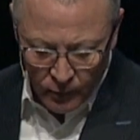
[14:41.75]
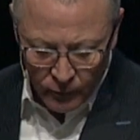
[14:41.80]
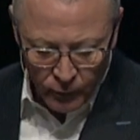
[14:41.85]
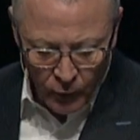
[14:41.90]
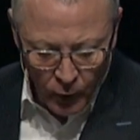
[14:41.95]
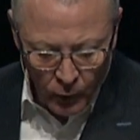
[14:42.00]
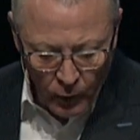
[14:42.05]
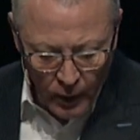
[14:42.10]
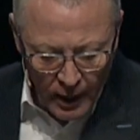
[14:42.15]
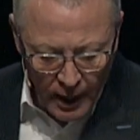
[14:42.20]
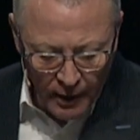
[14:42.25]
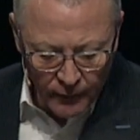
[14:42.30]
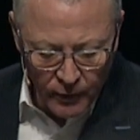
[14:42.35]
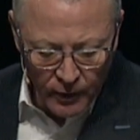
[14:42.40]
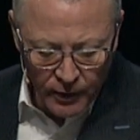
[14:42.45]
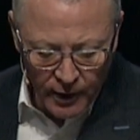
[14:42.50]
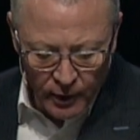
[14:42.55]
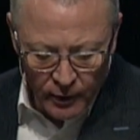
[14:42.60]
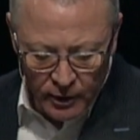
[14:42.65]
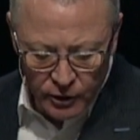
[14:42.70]
For
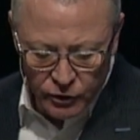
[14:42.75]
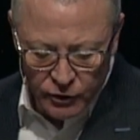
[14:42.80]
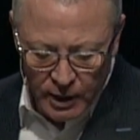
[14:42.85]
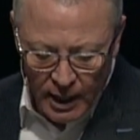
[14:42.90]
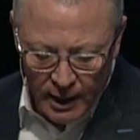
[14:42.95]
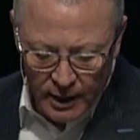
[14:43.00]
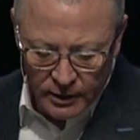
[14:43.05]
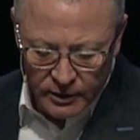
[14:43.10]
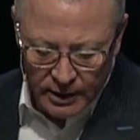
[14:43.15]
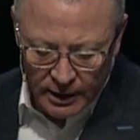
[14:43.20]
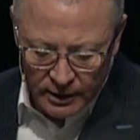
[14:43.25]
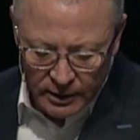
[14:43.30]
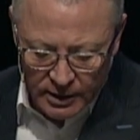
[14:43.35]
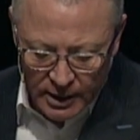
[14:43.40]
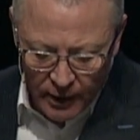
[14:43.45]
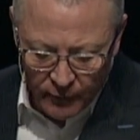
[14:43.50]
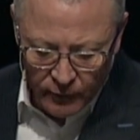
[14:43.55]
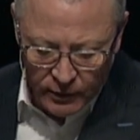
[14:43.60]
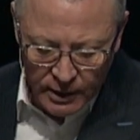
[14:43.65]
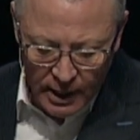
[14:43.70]
wherever there is jealousy and
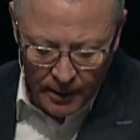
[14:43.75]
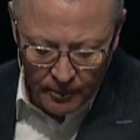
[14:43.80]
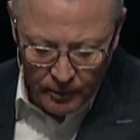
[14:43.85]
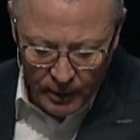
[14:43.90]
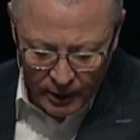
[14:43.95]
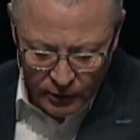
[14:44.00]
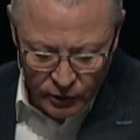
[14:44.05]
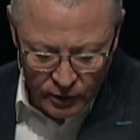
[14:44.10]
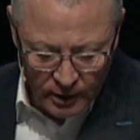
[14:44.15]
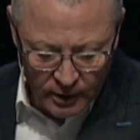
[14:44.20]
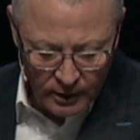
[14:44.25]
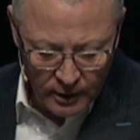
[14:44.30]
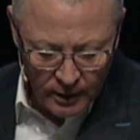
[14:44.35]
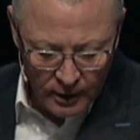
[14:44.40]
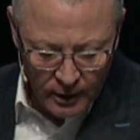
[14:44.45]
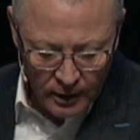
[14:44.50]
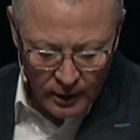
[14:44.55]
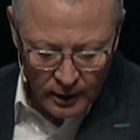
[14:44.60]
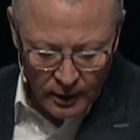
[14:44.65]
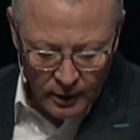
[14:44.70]
selfish ambition,
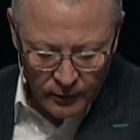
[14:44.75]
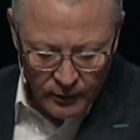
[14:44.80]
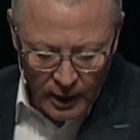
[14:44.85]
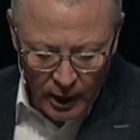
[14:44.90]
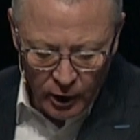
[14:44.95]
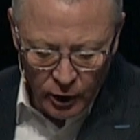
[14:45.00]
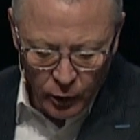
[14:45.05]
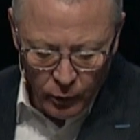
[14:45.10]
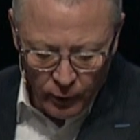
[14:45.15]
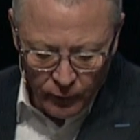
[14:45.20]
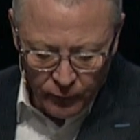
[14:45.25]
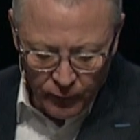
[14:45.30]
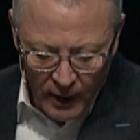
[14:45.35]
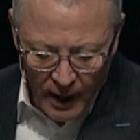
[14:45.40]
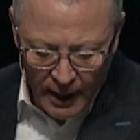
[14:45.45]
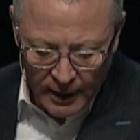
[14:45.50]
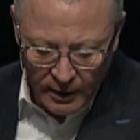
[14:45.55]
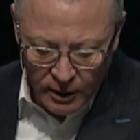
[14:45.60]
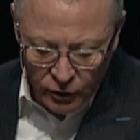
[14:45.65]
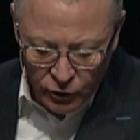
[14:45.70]
there you will
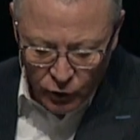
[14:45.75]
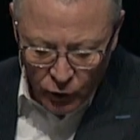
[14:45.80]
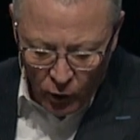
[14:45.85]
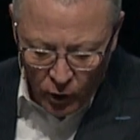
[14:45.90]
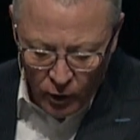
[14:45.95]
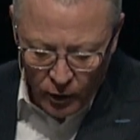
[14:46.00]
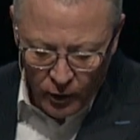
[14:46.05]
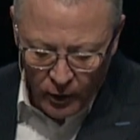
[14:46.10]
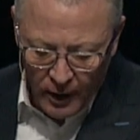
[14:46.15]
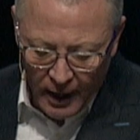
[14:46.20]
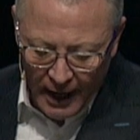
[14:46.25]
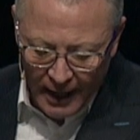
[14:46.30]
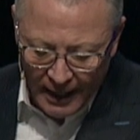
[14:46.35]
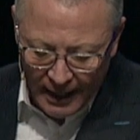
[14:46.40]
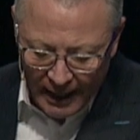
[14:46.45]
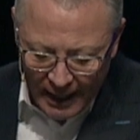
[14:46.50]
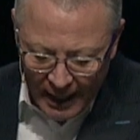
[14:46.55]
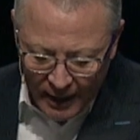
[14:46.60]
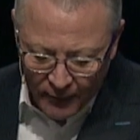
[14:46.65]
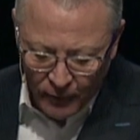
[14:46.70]
find disorder
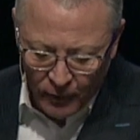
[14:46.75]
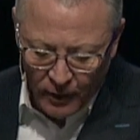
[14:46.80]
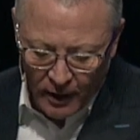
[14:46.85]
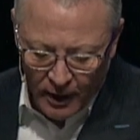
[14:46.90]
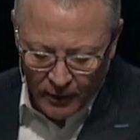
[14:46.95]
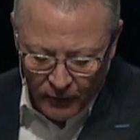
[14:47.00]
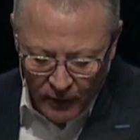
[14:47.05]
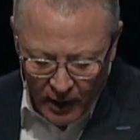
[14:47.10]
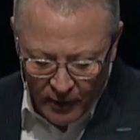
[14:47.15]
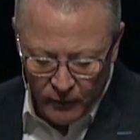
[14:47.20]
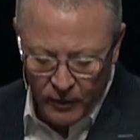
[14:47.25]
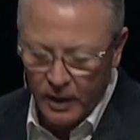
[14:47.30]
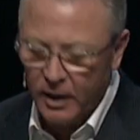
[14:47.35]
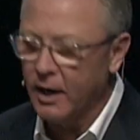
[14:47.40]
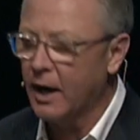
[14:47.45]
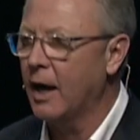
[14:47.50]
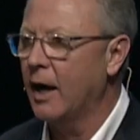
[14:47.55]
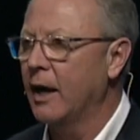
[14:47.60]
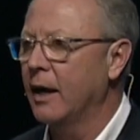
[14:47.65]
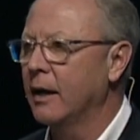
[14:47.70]
and evil of every
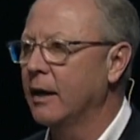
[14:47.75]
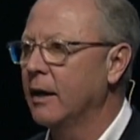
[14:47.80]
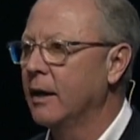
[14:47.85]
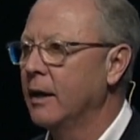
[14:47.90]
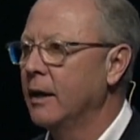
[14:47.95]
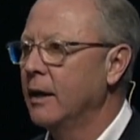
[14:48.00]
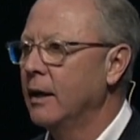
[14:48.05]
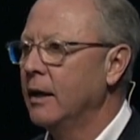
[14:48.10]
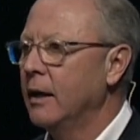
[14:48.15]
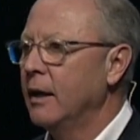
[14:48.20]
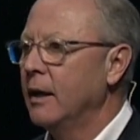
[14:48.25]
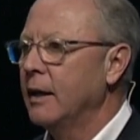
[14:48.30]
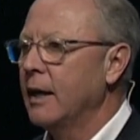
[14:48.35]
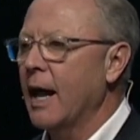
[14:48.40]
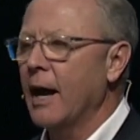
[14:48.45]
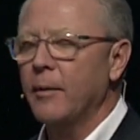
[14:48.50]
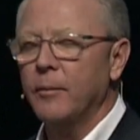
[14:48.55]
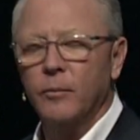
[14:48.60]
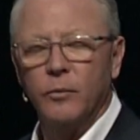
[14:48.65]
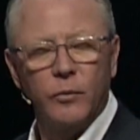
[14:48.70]
kind.
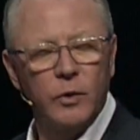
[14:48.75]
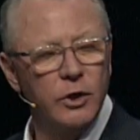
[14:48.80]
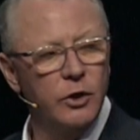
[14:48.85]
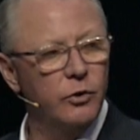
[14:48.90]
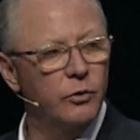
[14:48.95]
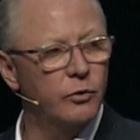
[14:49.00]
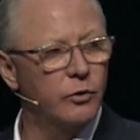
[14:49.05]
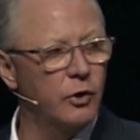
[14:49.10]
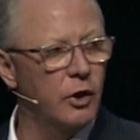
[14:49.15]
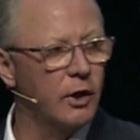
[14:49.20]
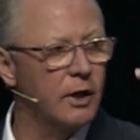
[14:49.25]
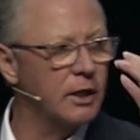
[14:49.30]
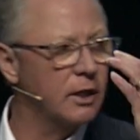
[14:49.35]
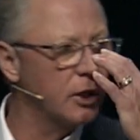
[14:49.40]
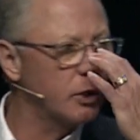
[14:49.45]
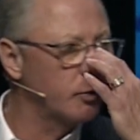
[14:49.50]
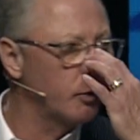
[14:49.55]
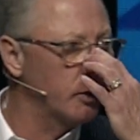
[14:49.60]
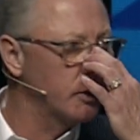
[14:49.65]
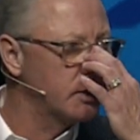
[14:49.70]
Now, when you look at
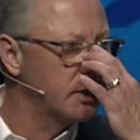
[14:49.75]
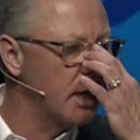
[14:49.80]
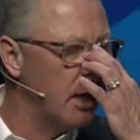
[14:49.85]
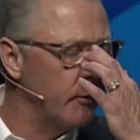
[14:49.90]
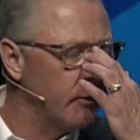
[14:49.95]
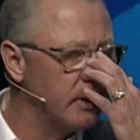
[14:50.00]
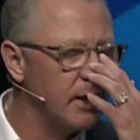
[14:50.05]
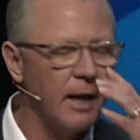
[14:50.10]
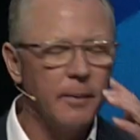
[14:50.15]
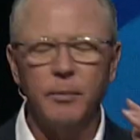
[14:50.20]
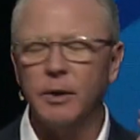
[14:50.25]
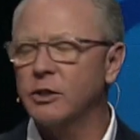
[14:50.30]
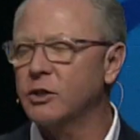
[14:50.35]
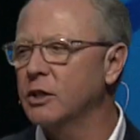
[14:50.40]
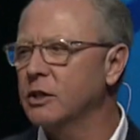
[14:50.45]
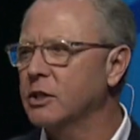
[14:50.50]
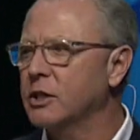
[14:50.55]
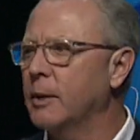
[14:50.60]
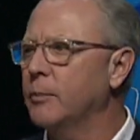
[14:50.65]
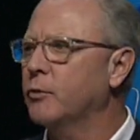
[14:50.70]
this word selfish
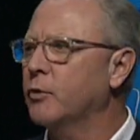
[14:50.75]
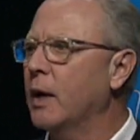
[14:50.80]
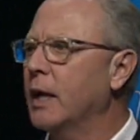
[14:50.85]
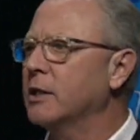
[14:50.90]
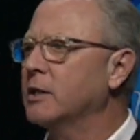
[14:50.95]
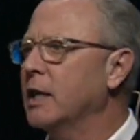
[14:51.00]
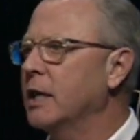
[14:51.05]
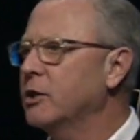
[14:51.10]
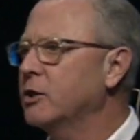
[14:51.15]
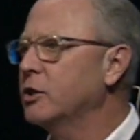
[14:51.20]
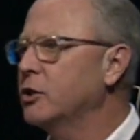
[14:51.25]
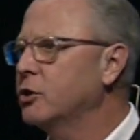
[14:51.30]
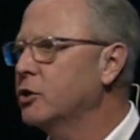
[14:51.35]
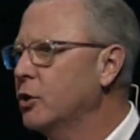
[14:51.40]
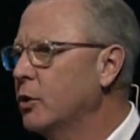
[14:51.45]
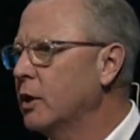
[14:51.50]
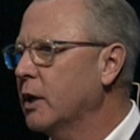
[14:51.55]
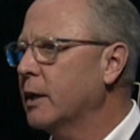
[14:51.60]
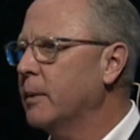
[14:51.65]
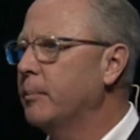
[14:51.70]
ambition, some translations
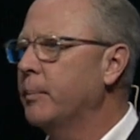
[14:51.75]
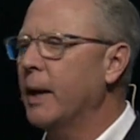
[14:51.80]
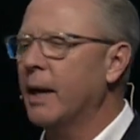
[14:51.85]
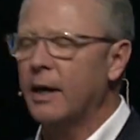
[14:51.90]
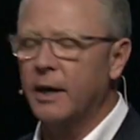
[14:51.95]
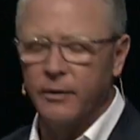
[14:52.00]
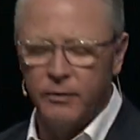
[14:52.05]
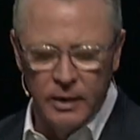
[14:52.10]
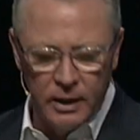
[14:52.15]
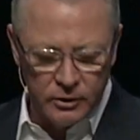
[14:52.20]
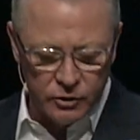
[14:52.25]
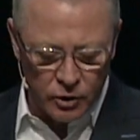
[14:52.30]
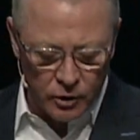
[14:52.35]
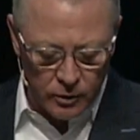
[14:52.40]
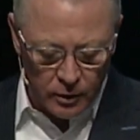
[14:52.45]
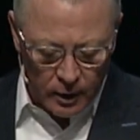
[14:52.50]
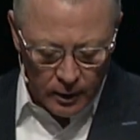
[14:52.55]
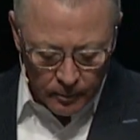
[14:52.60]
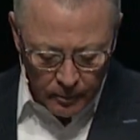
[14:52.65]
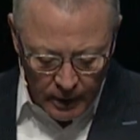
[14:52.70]
do it competitiveness
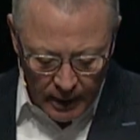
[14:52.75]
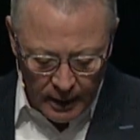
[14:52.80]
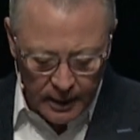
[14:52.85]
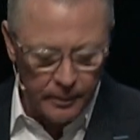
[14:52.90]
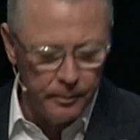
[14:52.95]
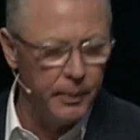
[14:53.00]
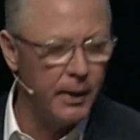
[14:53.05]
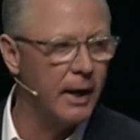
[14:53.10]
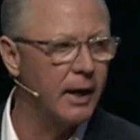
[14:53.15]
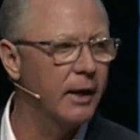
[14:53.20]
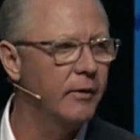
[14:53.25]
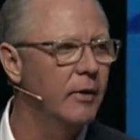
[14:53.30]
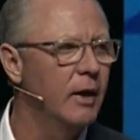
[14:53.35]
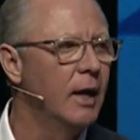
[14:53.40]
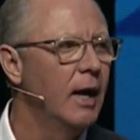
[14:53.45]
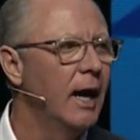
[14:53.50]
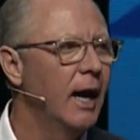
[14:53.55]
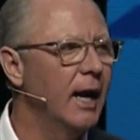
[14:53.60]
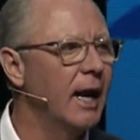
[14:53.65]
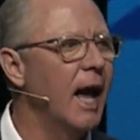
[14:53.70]
or being competitive.
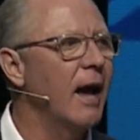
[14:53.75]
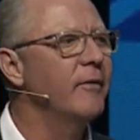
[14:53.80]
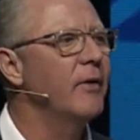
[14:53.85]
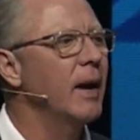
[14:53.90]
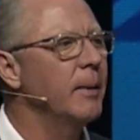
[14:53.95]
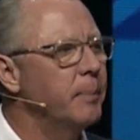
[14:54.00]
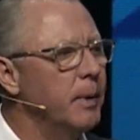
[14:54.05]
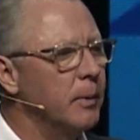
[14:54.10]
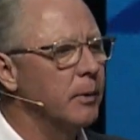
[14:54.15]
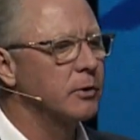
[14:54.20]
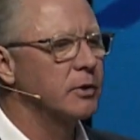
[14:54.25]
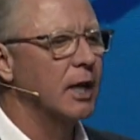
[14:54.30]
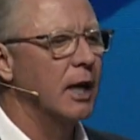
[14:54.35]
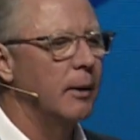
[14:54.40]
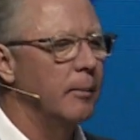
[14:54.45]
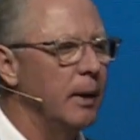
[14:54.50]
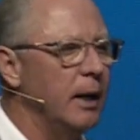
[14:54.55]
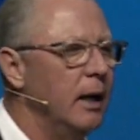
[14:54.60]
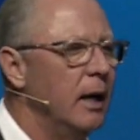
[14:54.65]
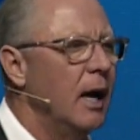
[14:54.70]
And I've had people
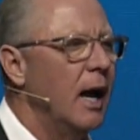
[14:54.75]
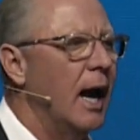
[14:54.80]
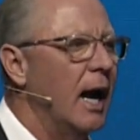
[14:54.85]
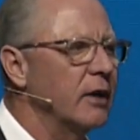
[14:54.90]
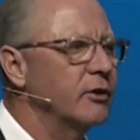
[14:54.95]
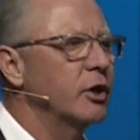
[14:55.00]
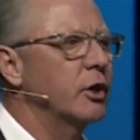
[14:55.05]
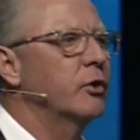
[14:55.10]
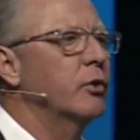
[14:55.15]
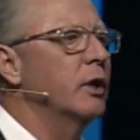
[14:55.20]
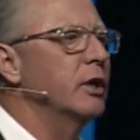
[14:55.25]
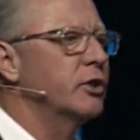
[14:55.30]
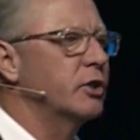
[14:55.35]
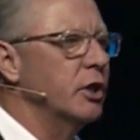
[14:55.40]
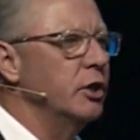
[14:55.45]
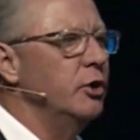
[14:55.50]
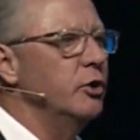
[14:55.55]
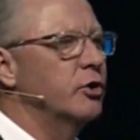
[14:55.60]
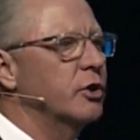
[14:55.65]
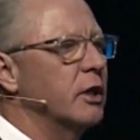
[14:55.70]
tell me, as a
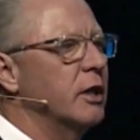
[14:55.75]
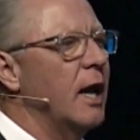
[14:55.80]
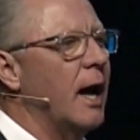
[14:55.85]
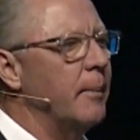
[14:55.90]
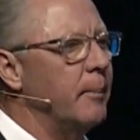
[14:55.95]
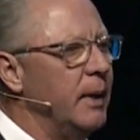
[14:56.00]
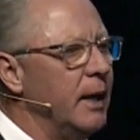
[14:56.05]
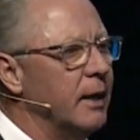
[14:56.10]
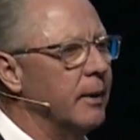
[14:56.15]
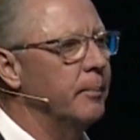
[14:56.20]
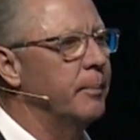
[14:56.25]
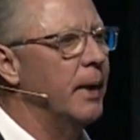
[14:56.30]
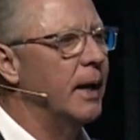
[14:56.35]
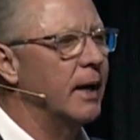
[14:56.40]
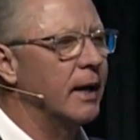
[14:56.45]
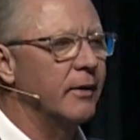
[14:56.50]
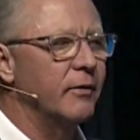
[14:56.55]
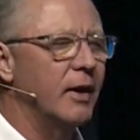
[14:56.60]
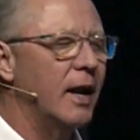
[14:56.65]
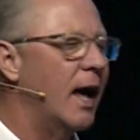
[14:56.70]
Christian, you should not be
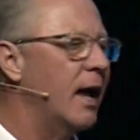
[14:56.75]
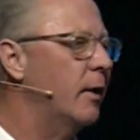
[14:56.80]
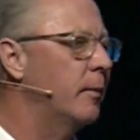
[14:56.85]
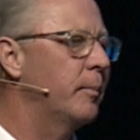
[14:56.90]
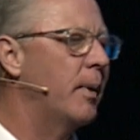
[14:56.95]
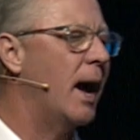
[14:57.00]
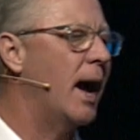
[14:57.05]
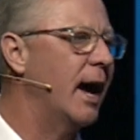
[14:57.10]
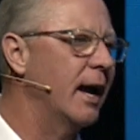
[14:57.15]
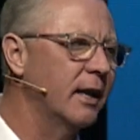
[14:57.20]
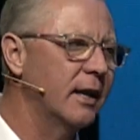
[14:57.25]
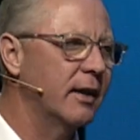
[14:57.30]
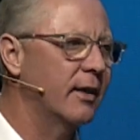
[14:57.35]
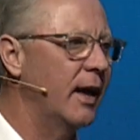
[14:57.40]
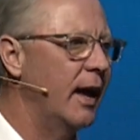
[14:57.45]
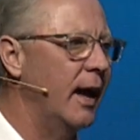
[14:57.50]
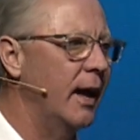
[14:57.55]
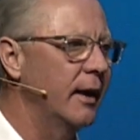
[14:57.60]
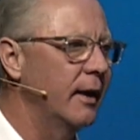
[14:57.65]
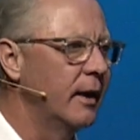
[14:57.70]
competitive. And I don't buy into
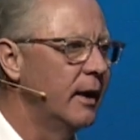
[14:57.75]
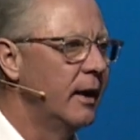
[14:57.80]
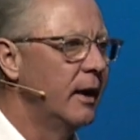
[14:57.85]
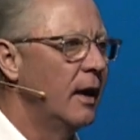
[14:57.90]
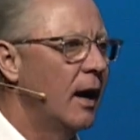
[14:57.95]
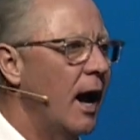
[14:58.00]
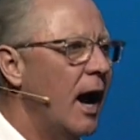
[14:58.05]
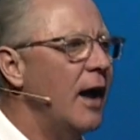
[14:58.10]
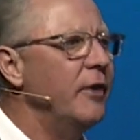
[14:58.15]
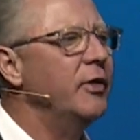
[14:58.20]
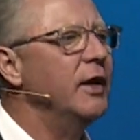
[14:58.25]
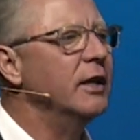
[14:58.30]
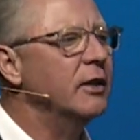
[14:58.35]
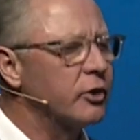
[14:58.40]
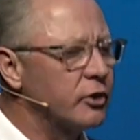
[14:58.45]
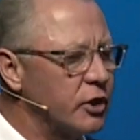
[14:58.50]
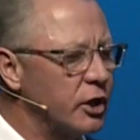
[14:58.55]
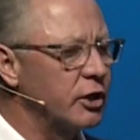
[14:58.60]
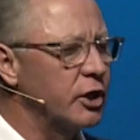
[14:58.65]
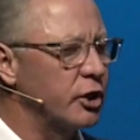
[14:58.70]
that. I think
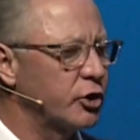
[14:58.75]
there's a